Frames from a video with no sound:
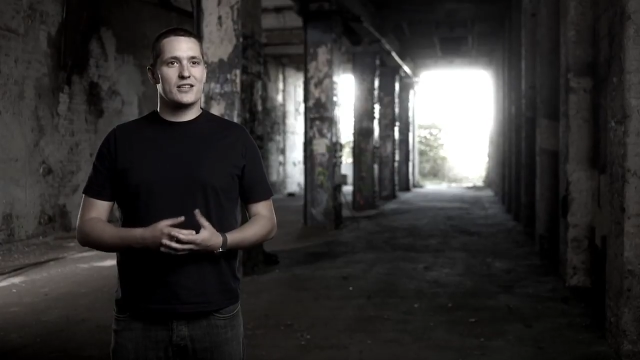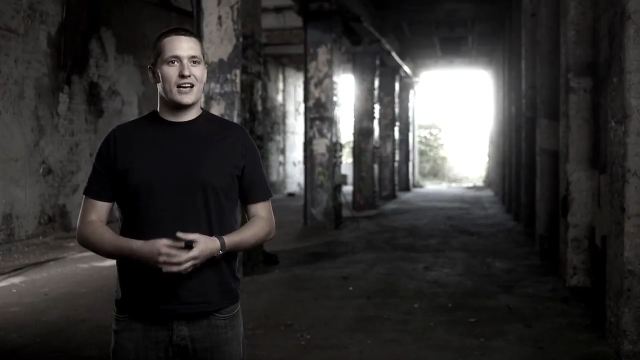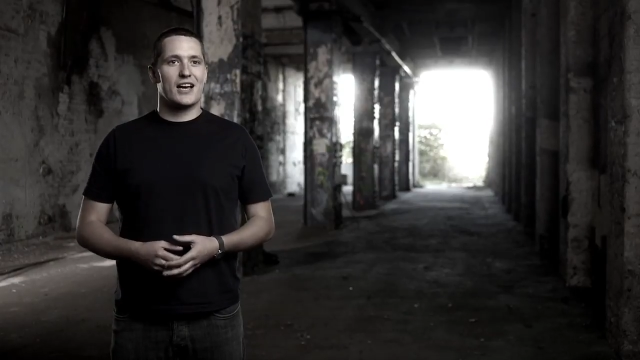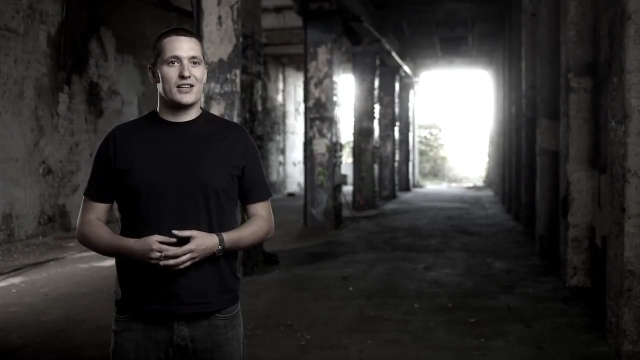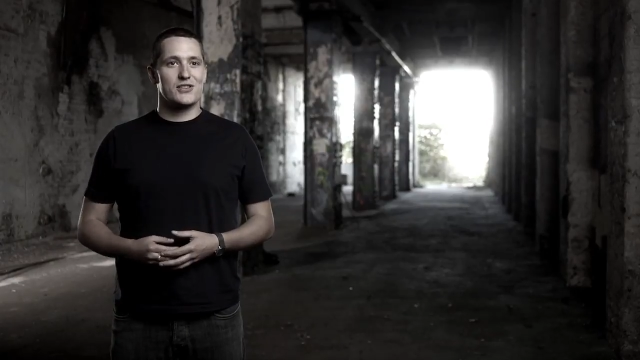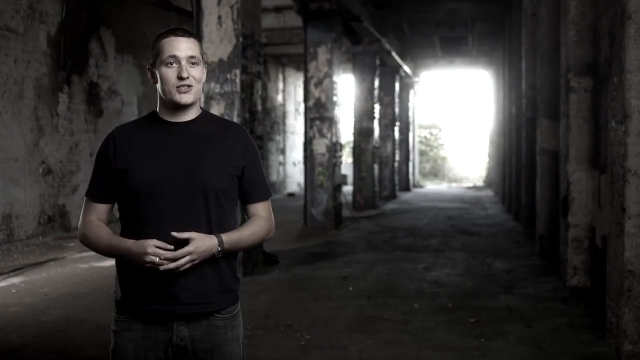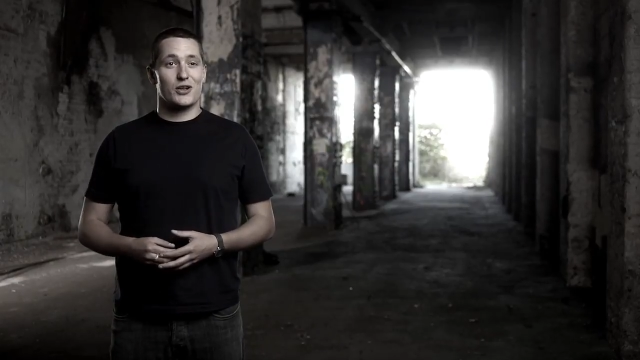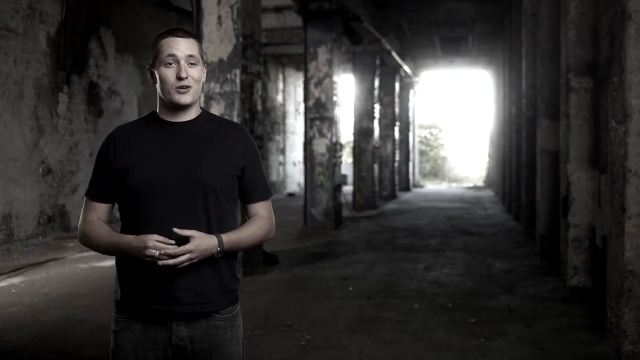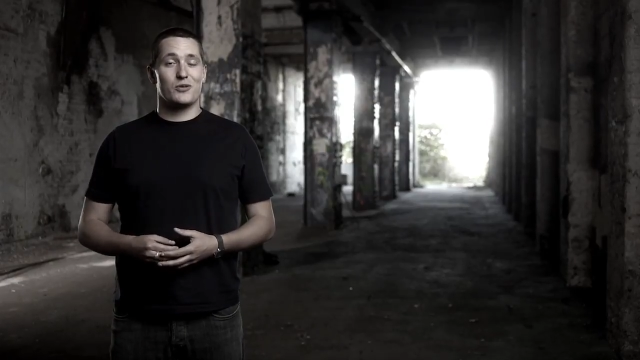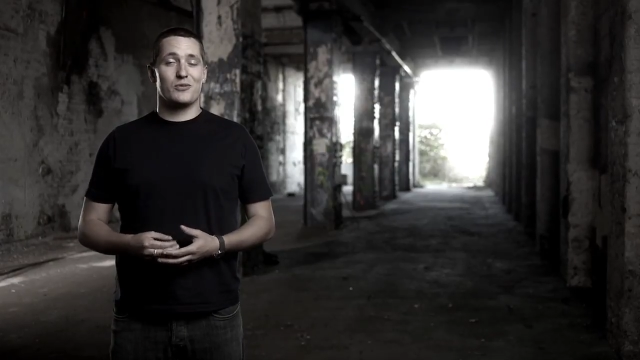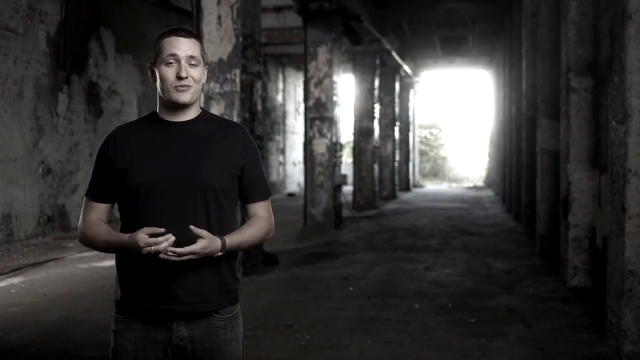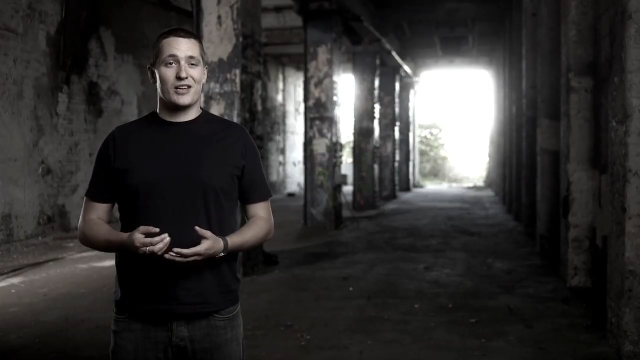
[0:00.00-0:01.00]
And
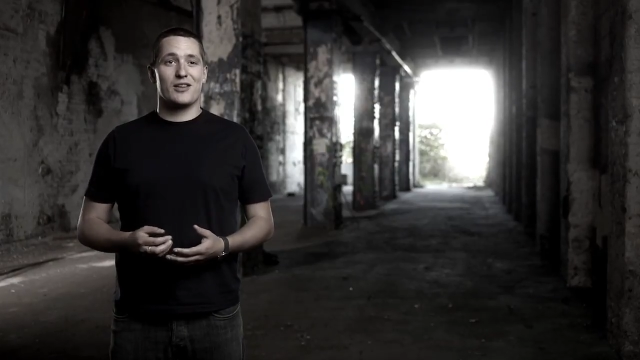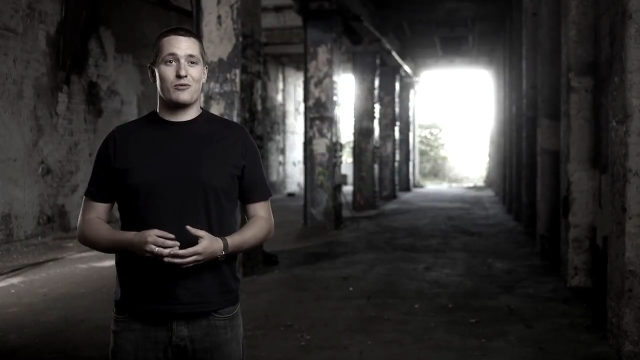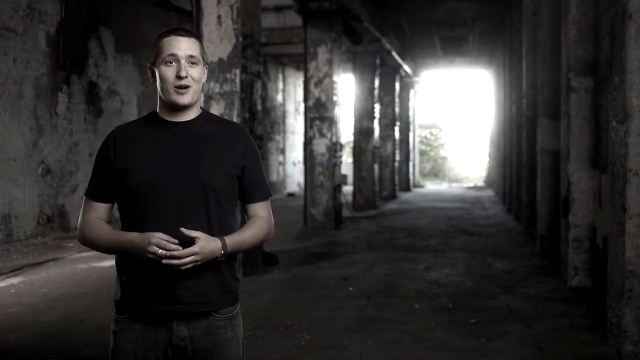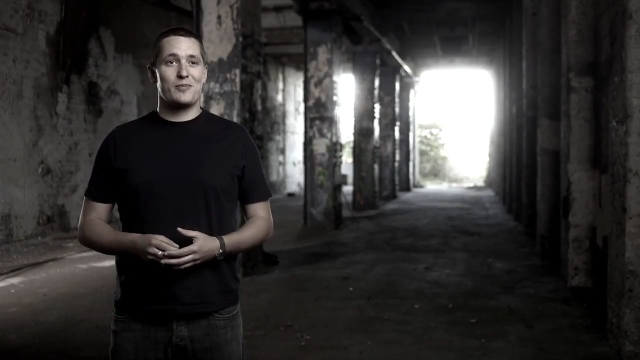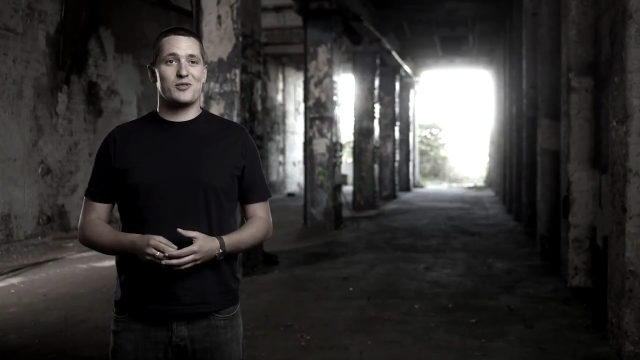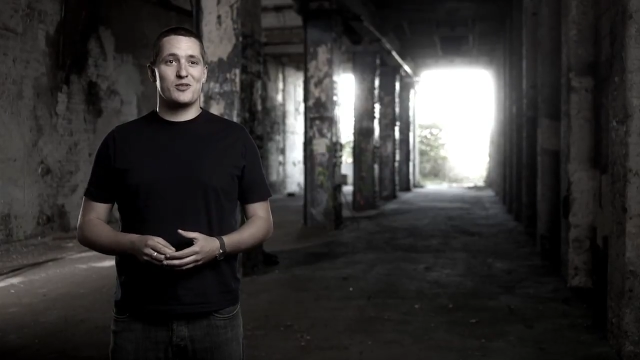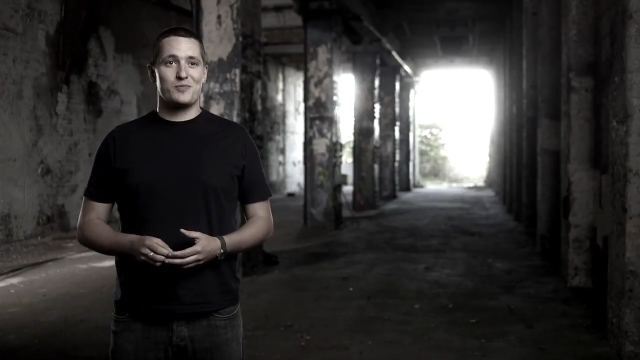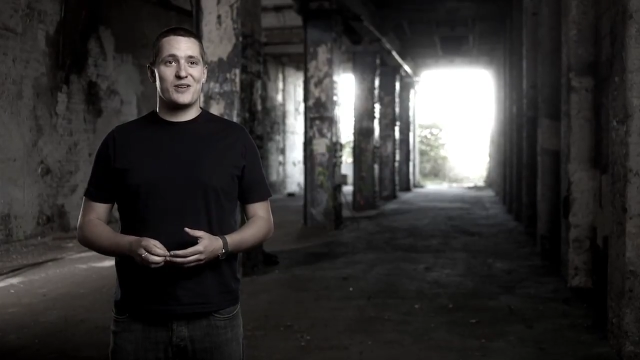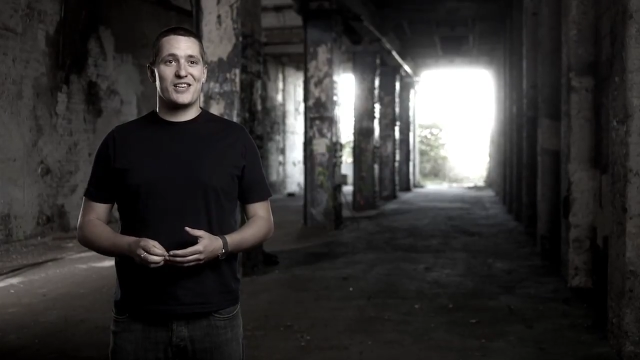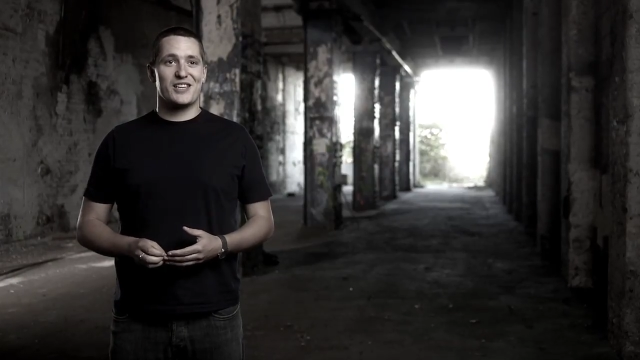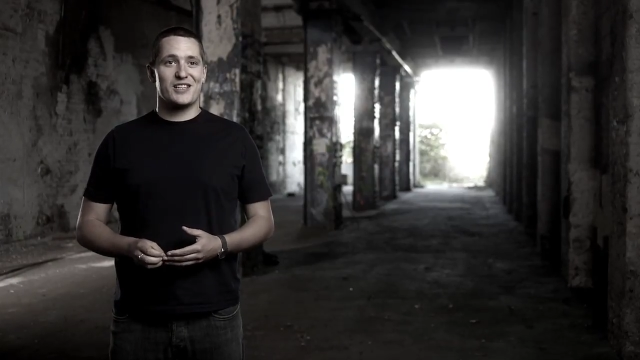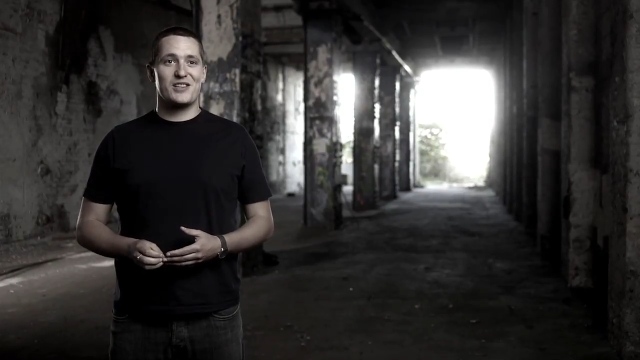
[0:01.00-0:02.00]
so, yeah, the weapons are
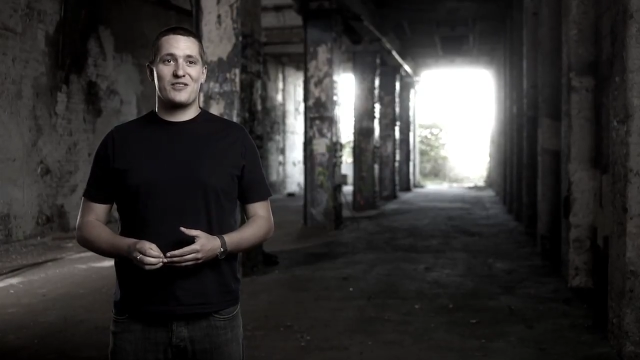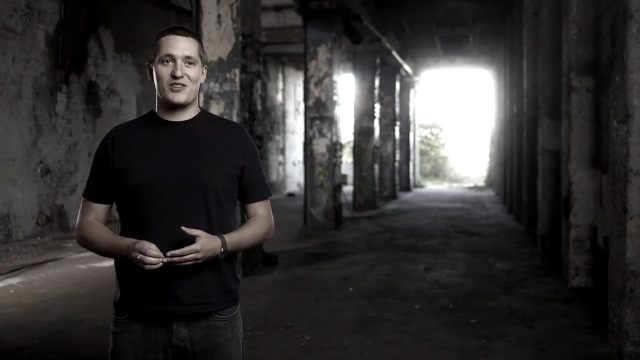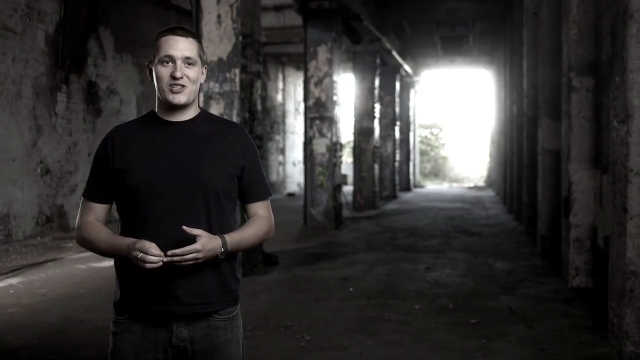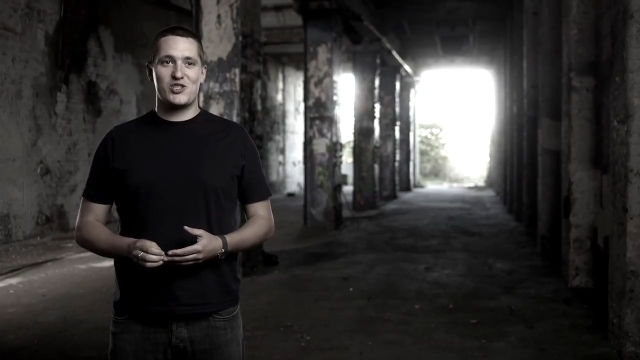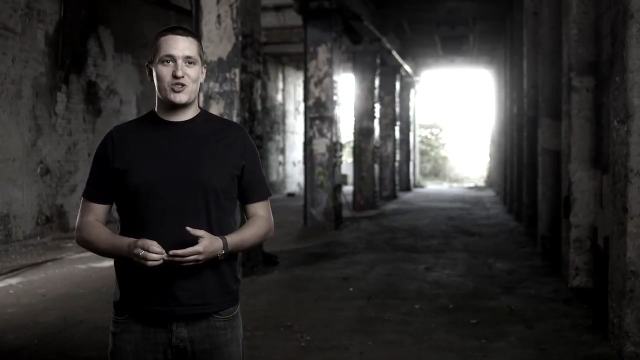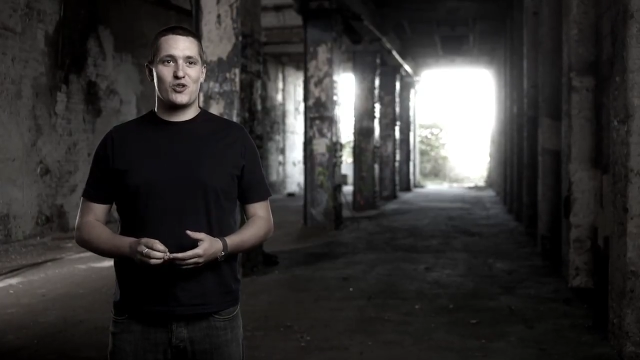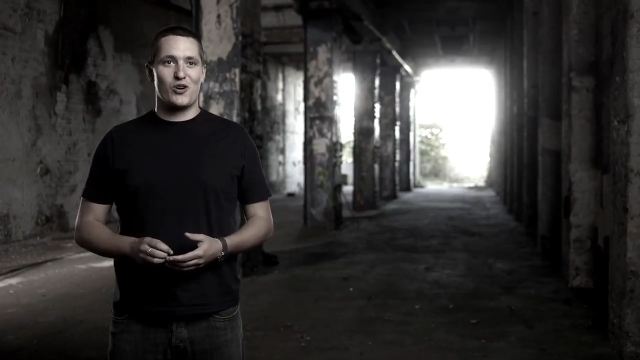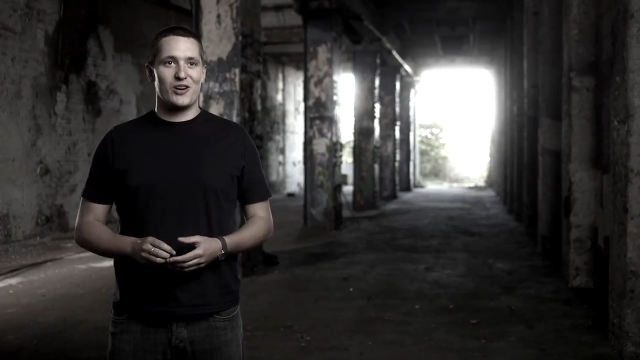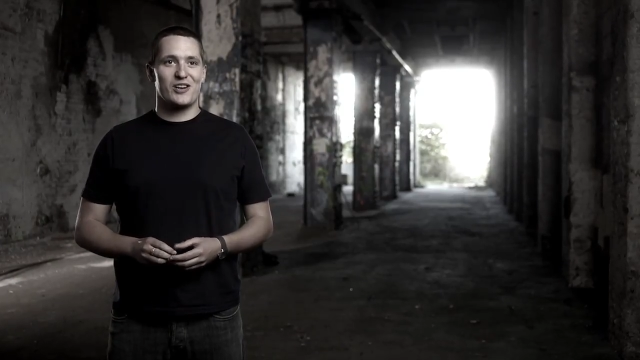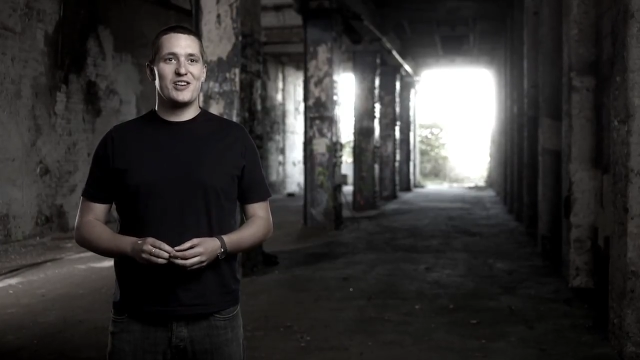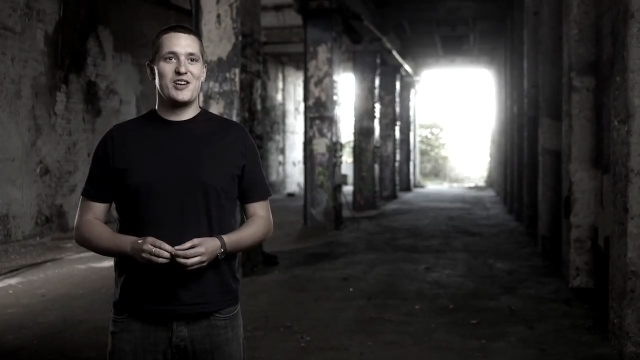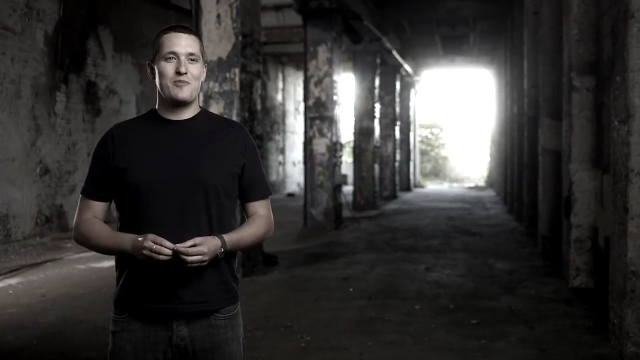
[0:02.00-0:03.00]
big, they're very
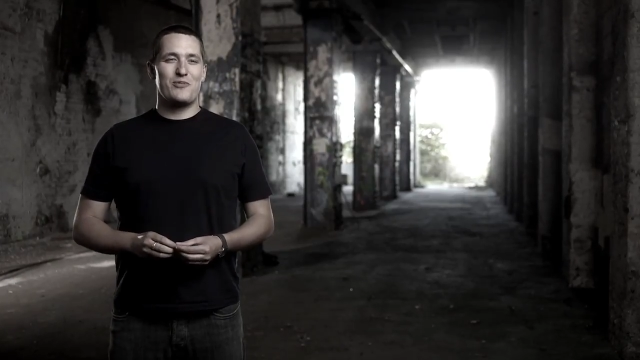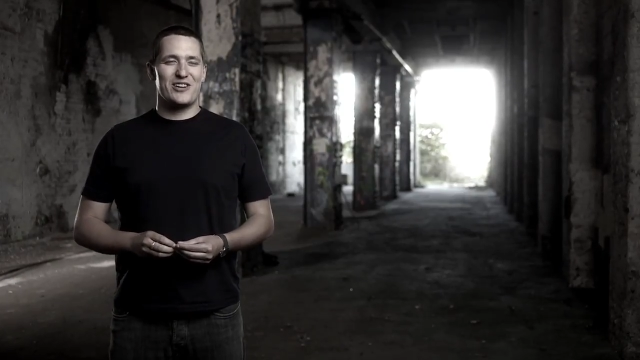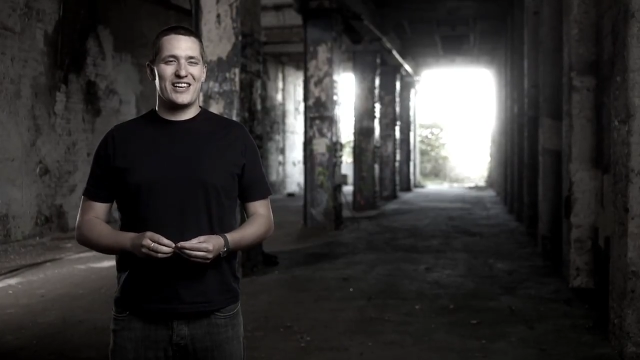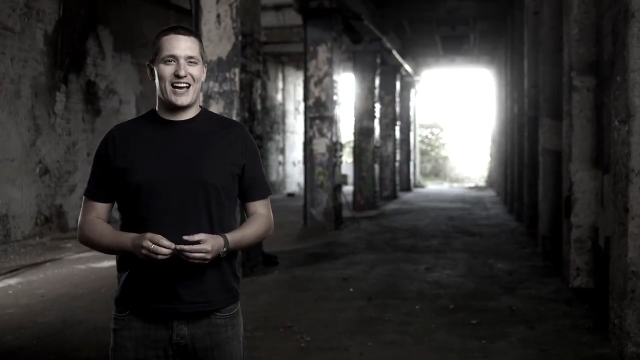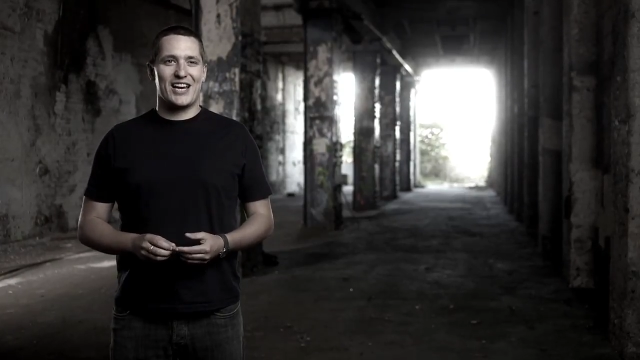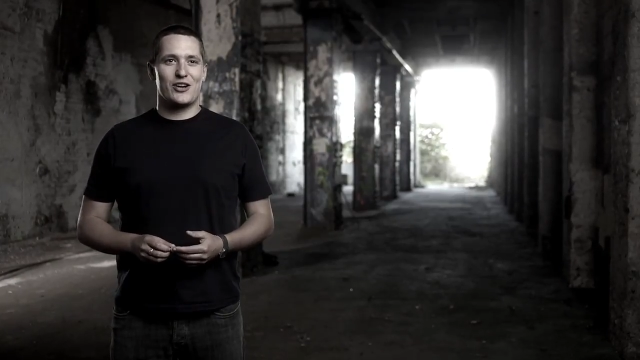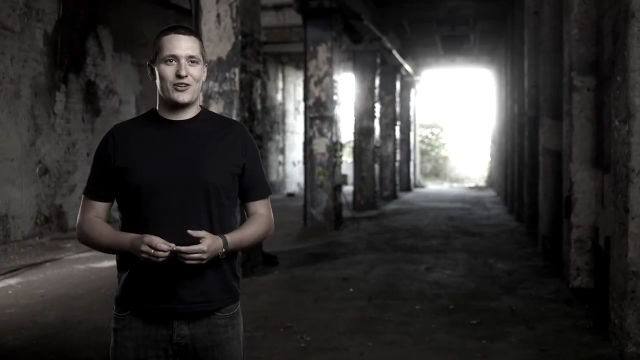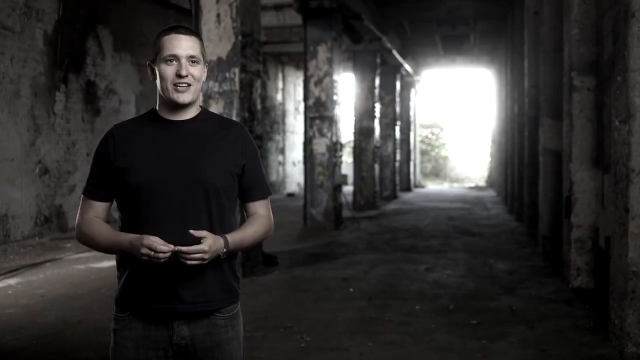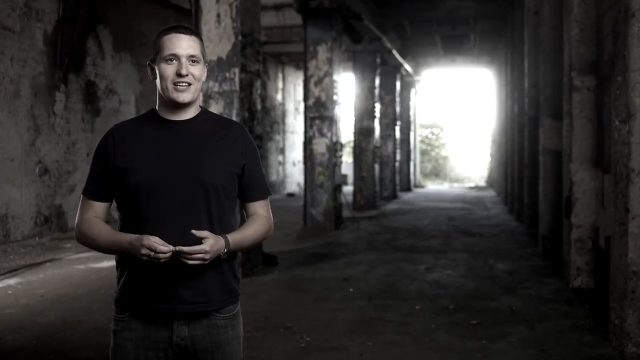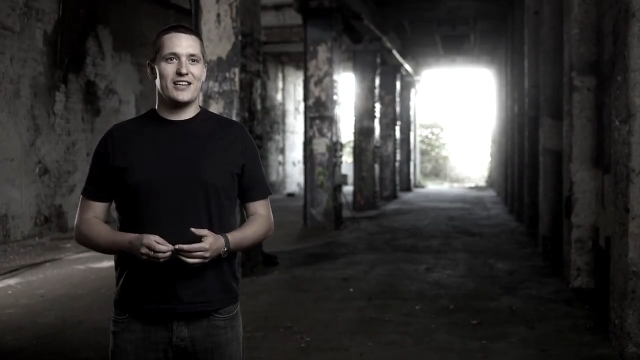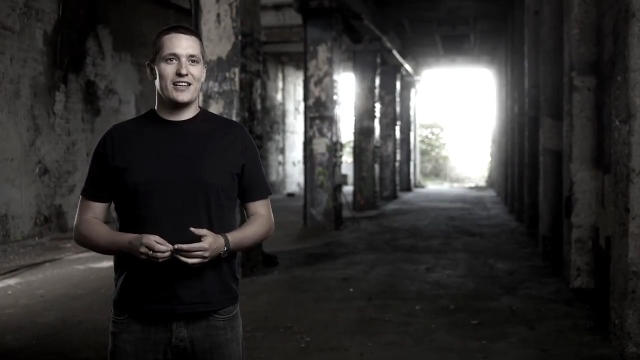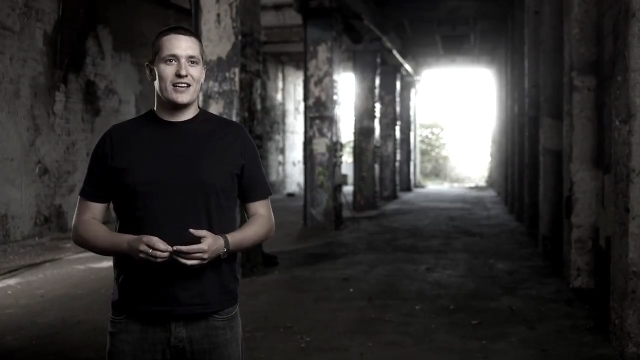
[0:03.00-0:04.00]
strong, pretty angry,